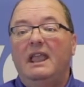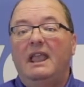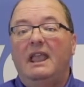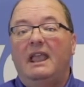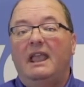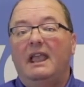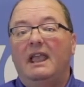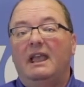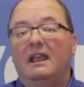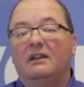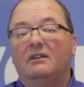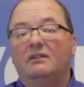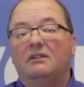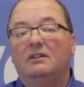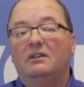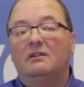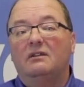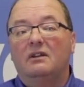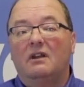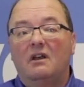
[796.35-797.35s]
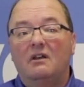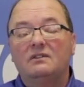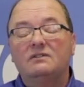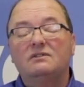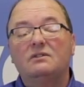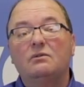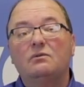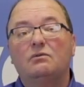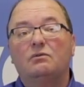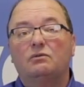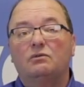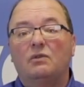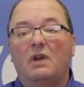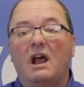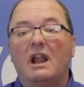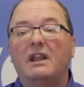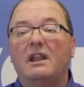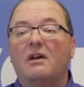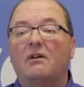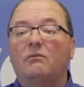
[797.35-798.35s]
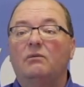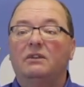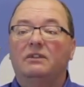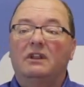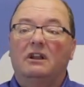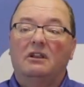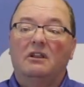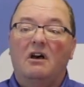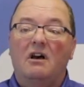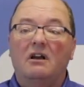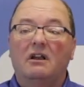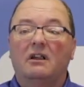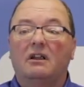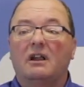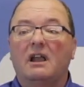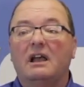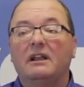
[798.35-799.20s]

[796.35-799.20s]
And you can also run with a longer